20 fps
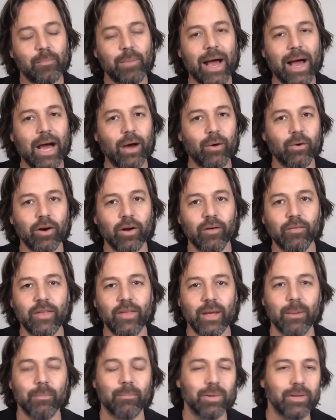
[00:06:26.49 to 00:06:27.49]
power of
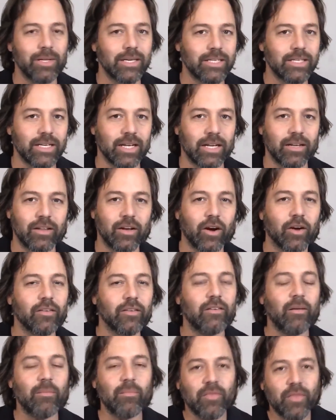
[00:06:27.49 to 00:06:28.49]
the implicit. There are
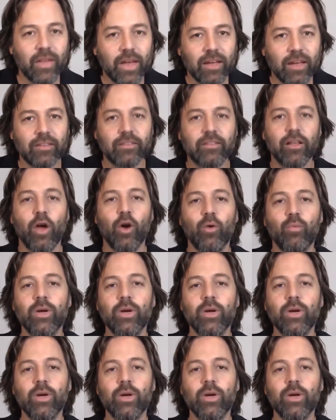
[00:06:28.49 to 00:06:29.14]
some things